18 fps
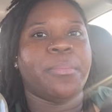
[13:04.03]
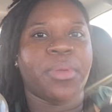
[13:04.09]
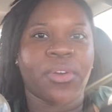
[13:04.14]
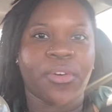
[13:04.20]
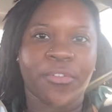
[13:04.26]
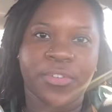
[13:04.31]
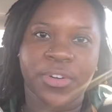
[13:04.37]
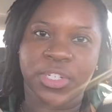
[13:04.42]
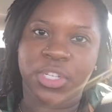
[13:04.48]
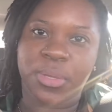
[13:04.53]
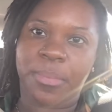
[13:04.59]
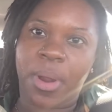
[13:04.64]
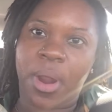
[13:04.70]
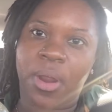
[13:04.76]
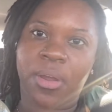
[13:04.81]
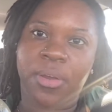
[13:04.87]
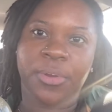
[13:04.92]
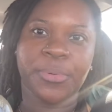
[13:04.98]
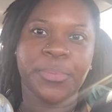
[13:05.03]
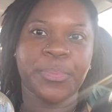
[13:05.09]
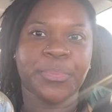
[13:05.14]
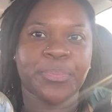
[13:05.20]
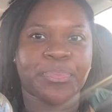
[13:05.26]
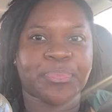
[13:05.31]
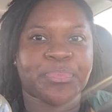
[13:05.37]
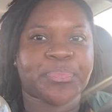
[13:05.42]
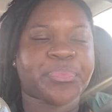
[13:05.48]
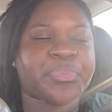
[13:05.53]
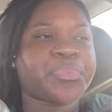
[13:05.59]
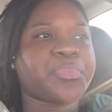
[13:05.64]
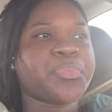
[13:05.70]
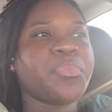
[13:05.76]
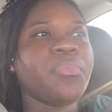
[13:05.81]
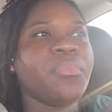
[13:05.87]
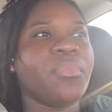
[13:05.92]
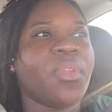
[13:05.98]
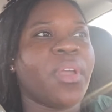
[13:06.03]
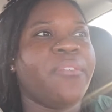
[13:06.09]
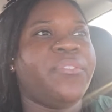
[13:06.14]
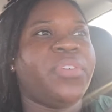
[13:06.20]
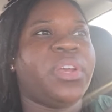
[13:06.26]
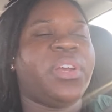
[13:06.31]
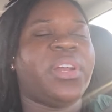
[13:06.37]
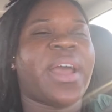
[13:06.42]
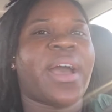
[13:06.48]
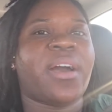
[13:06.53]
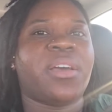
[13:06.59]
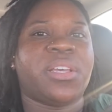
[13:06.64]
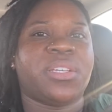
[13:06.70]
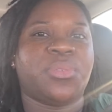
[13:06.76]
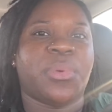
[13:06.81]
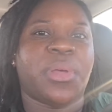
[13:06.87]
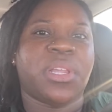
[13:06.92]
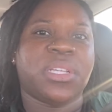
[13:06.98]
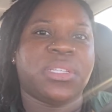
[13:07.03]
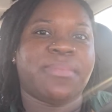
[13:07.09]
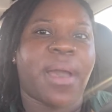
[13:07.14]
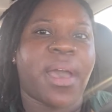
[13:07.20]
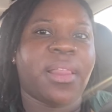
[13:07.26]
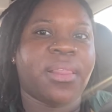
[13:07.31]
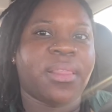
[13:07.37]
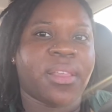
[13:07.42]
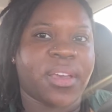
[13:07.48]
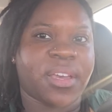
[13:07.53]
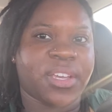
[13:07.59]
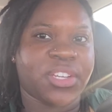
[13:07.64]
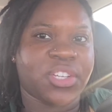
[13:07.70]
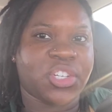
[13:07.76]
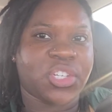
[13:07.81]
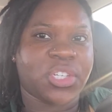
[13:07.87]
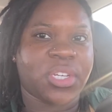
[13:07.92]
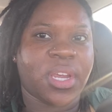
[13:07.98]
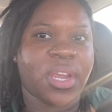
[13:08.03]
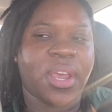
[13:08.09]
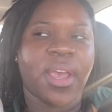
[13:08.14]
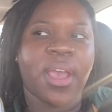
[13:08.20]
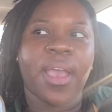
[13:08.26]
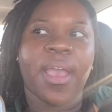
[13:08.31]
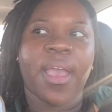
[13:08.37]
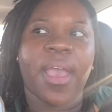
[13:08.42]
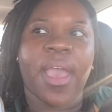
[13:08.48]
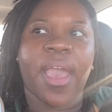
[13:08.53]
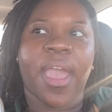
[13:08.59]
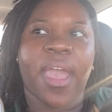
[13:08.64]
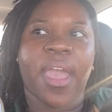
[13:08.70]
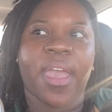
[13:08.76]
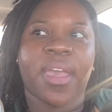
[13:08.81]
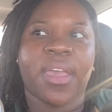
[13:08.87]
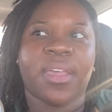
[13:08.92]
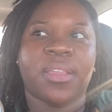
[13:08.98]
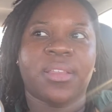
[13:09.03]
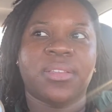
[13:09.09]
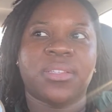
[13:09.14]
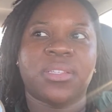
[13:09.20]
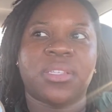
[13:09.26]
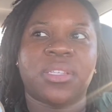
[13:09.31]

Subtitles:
for tomorrow figured out, as well as my lunch, and